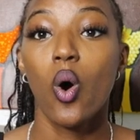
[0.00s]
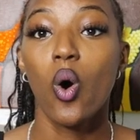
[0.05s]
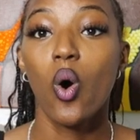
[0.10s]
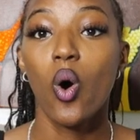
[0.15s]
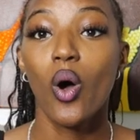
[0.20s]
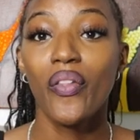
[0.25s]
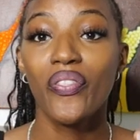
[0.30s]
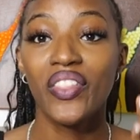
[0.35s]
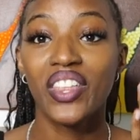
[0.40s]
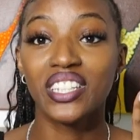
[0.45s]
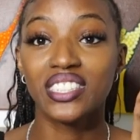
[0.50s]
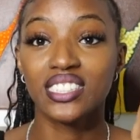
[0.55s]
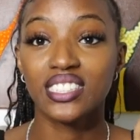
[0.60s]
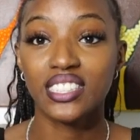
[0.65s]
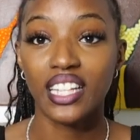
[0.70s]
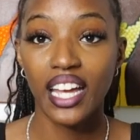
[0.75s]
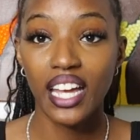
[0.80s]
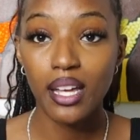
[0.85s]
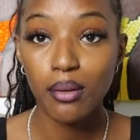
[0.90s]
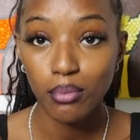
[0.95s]
on the
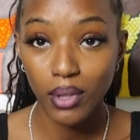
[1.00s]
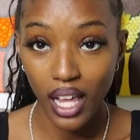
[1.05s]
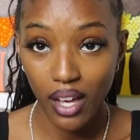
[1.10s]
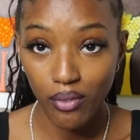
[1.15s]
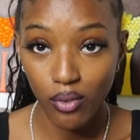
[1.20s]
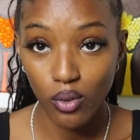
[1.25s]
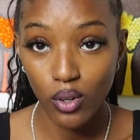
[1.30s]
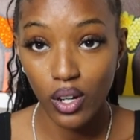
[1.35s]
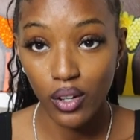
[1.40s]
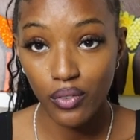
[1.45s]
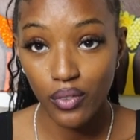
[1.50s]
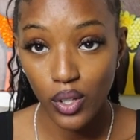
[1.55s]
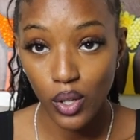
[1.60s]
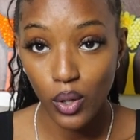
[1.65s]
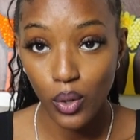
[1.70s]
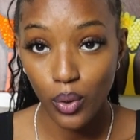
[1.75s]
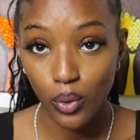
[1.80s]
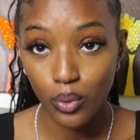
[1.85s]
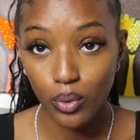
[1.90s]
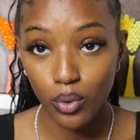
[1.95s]
same level of
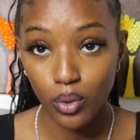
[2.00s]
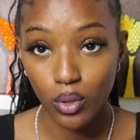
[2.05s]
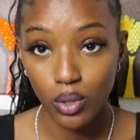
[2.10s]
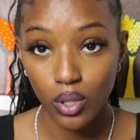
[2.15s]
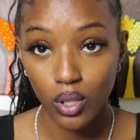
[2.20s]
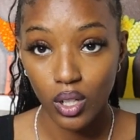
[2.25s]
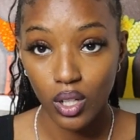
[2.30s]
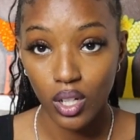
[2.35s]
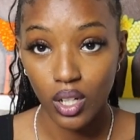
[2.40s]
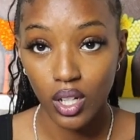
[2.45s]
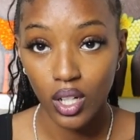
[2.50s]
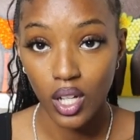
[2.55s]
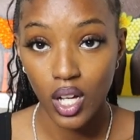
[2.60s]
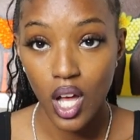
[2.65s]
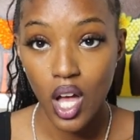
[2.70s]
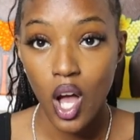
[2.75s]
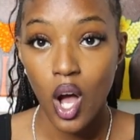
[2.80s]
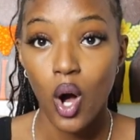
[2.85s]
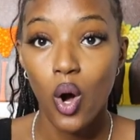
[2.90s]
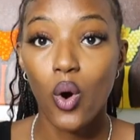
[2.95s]
you
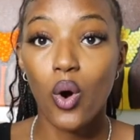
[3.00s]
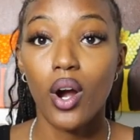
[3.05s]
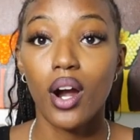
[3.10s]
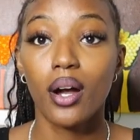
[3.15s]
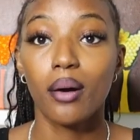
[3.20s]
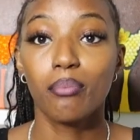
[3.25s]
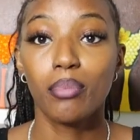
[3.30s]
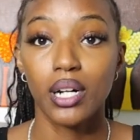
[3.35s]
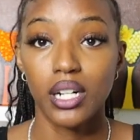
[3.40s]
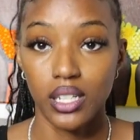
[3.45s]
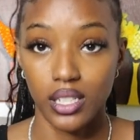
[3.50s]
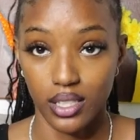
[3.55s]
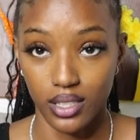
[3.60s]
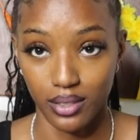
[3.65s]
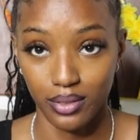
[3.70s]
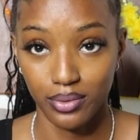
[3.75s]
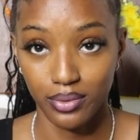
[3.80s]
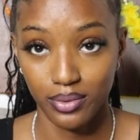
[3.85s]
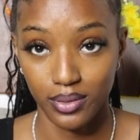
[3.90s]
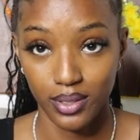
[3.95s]
or
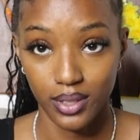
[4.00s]
above,